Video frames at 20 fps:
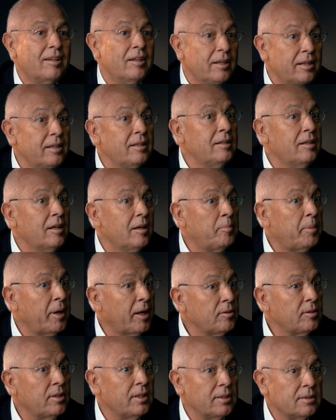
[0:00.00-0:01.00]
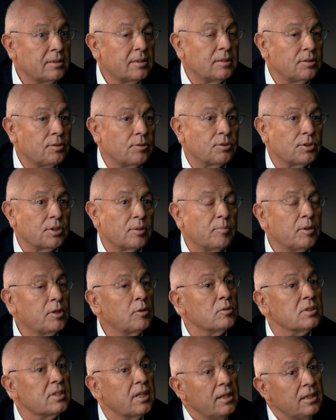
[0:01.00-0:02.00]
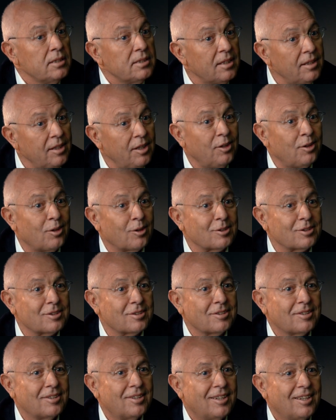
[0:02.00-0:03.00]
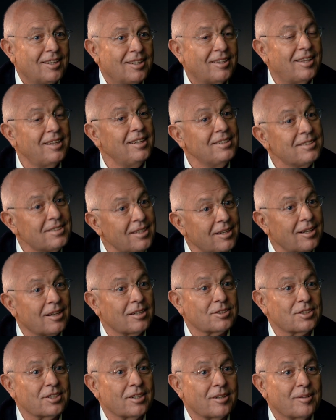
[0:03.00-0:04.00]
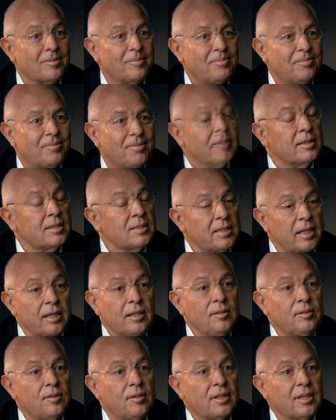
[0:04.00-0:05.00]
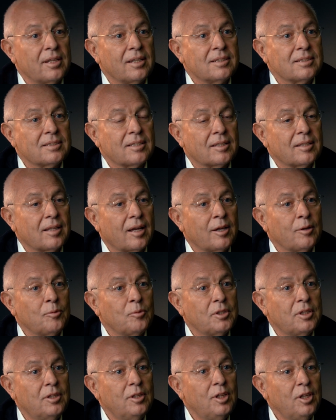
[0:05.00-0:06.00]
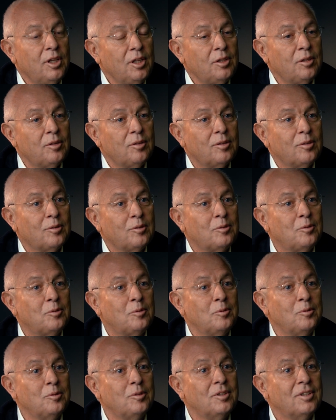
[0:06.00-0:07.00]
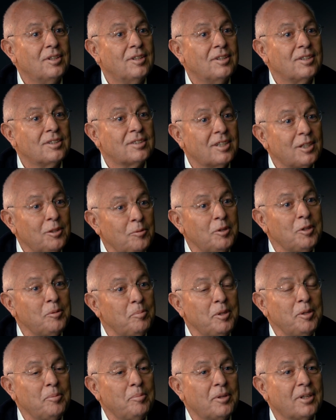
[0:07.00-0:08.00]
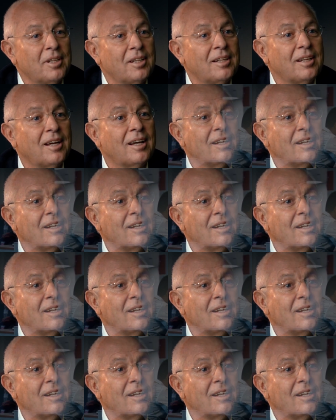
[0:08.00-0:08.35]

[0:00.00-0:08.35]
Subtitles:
learn about the institution, because there is an ethos, there is a culture. The second thing is that I would need to sit with people and